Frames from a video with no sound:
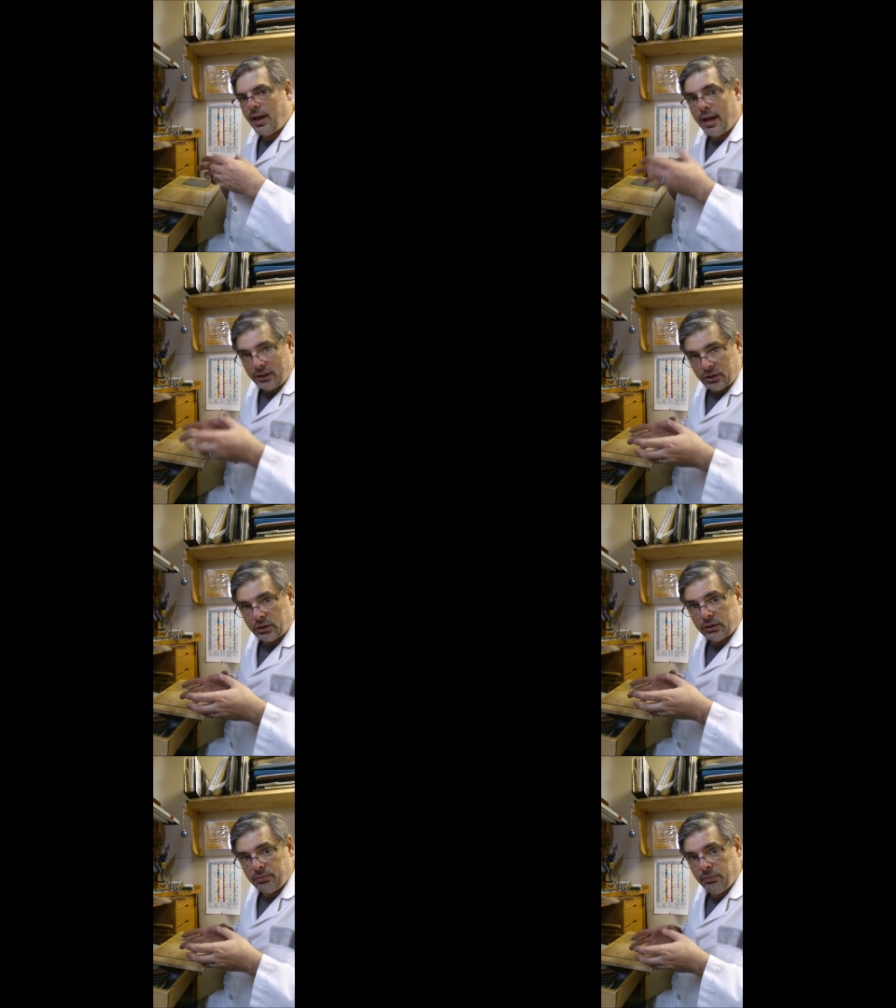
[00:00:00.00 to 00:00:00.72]

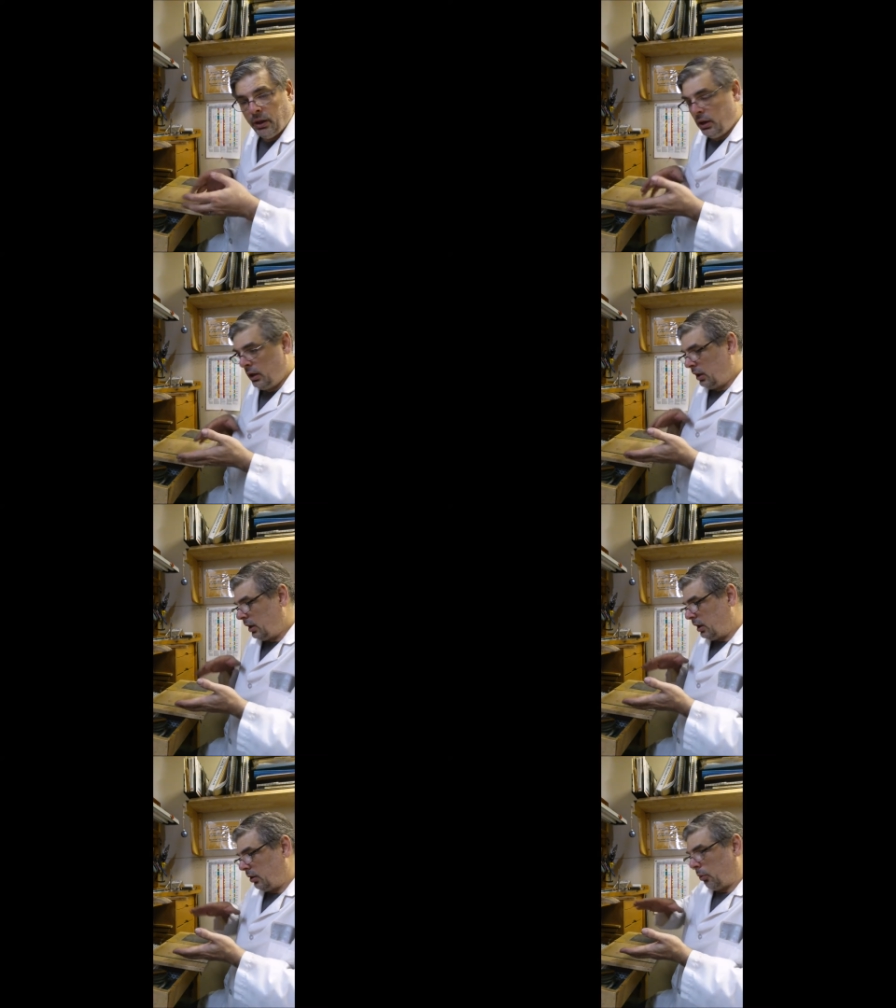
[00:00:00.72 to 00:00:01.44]
etching,
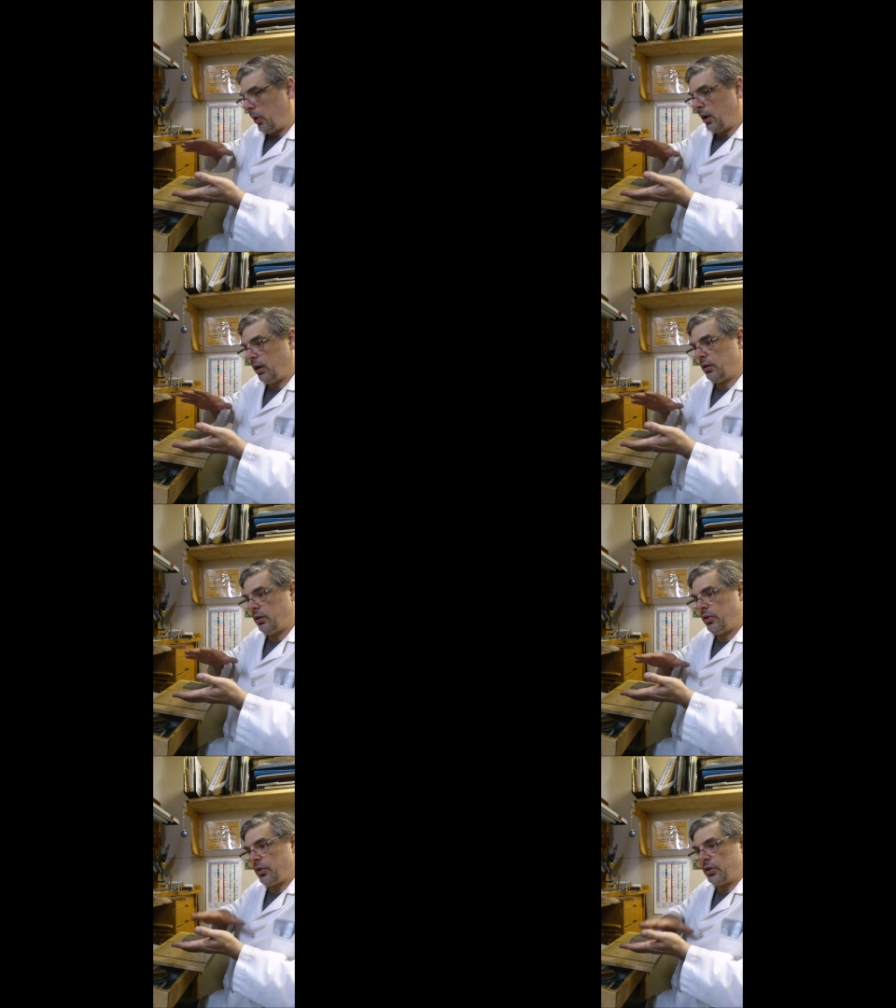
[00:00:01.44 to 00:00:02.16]

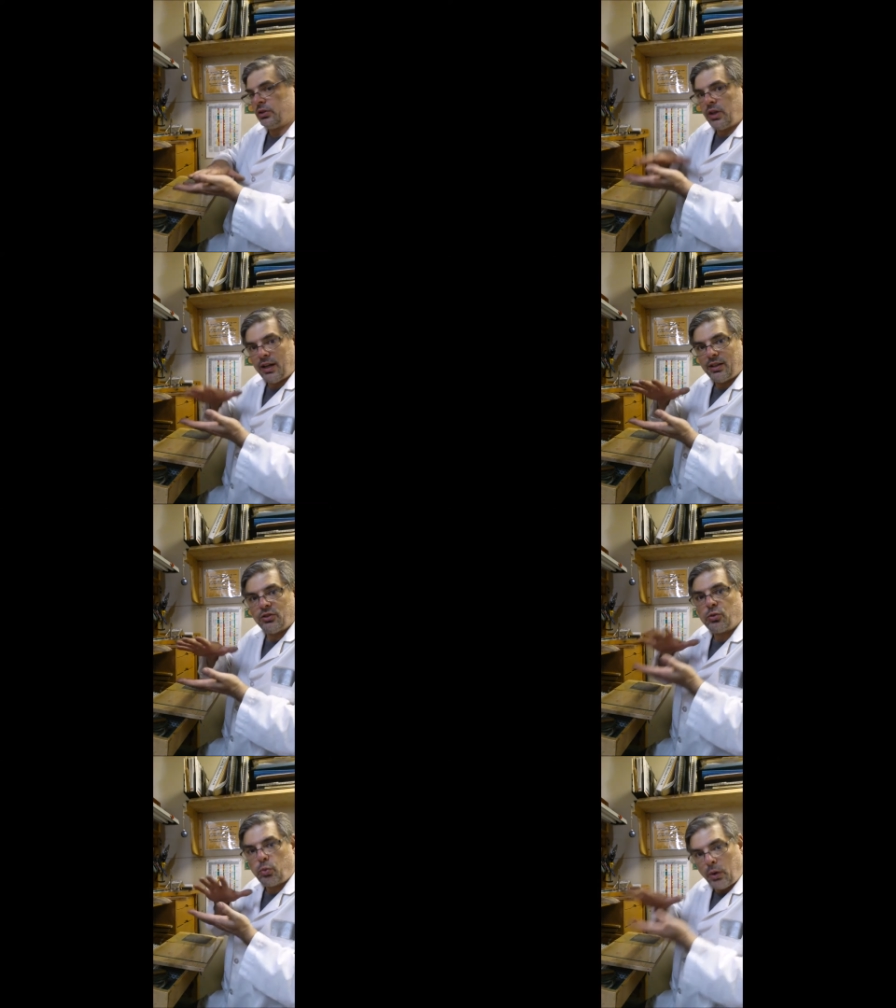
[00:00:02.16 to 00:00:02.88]
where the design
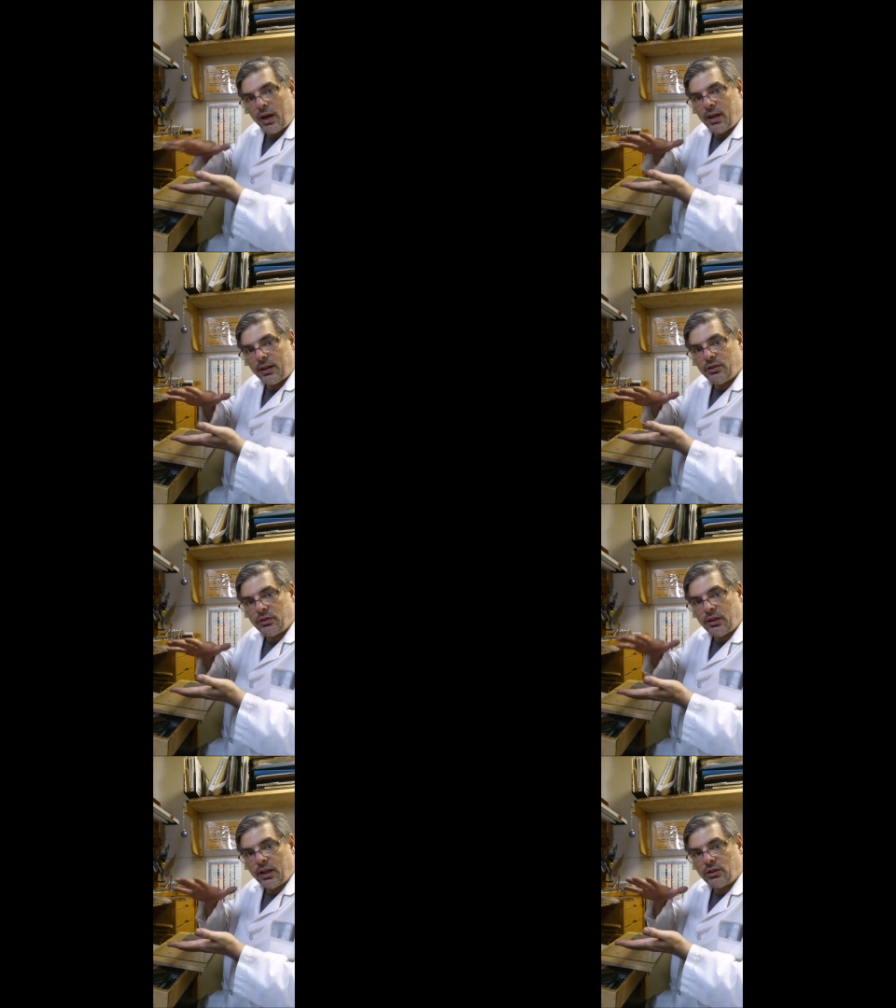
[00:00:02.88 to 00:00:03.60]
is
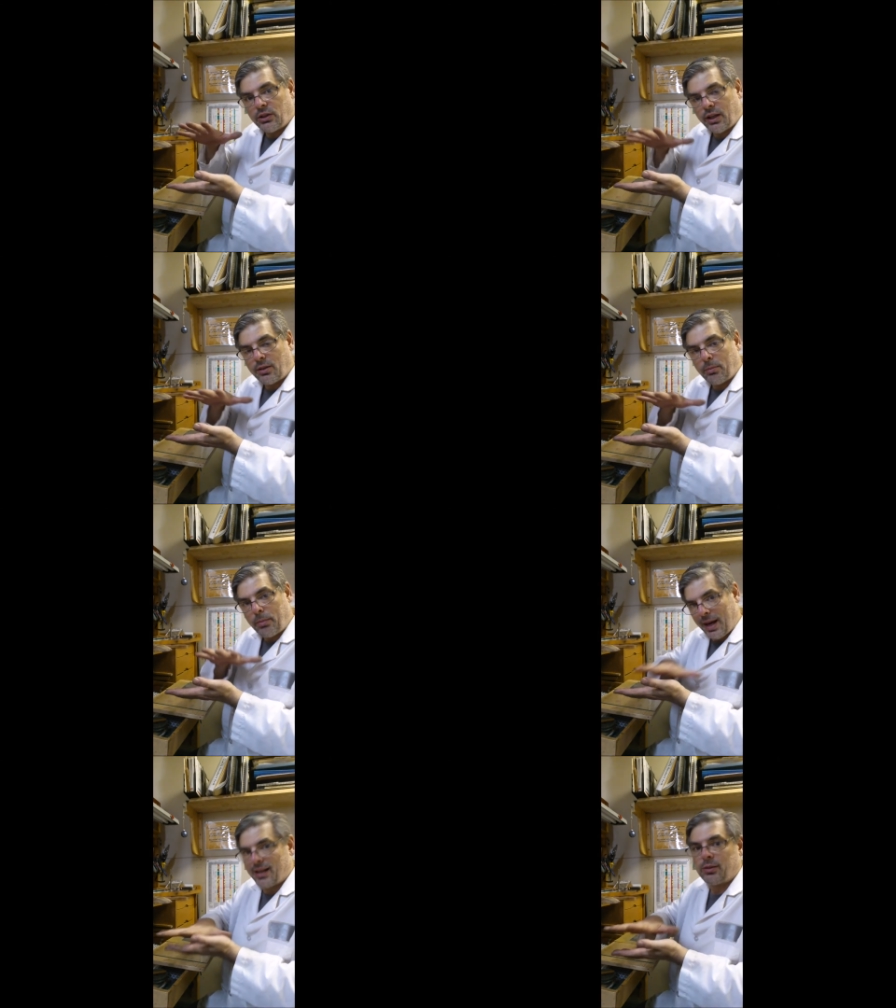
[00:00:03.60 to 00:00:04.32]
raised and she had the
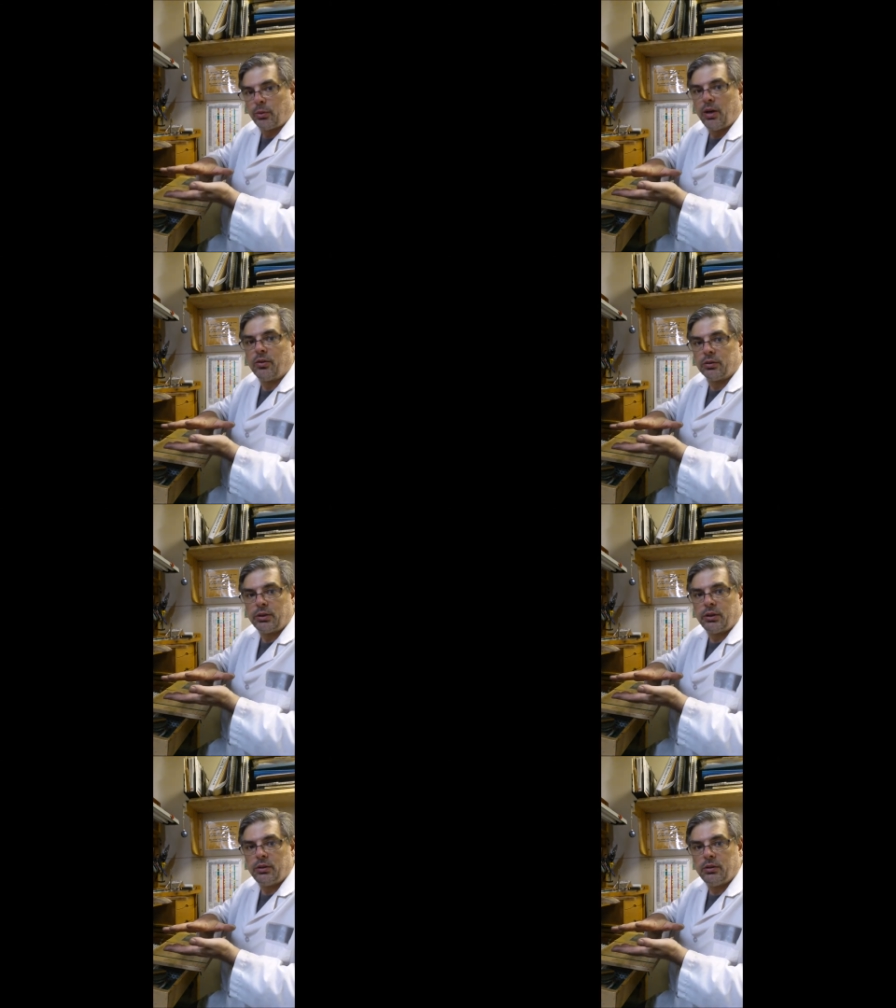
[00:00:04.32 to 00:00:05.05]
background